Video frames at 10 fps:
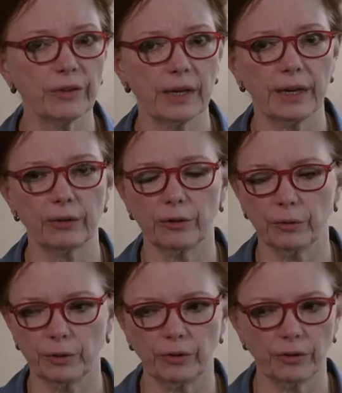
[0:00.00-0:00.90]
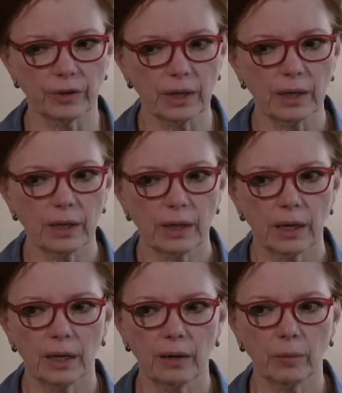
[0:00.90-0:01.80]
connectors, which
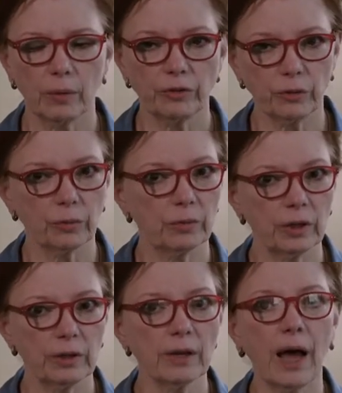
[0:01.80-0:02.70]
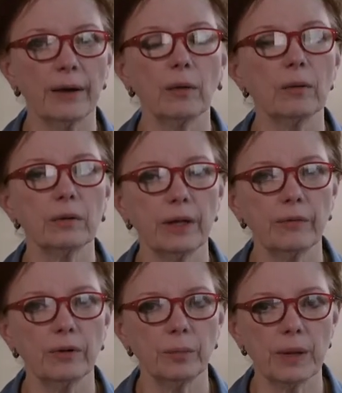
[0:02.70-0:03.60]
is the title
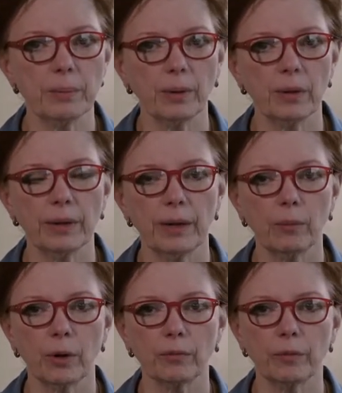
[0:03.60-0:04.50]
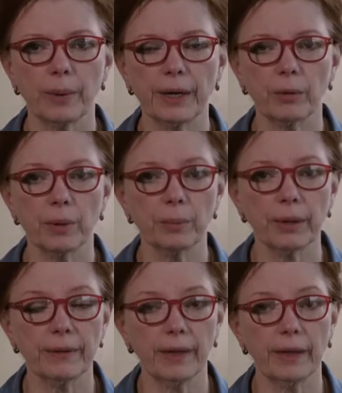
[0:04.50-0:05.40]
given to people that work for Baker
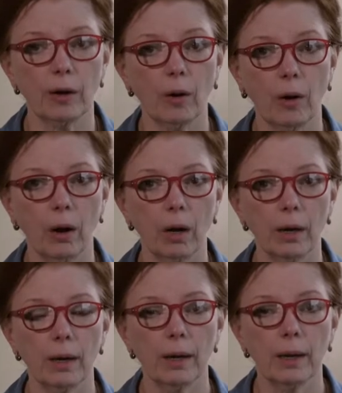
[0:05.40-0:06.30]
Ripley, that are,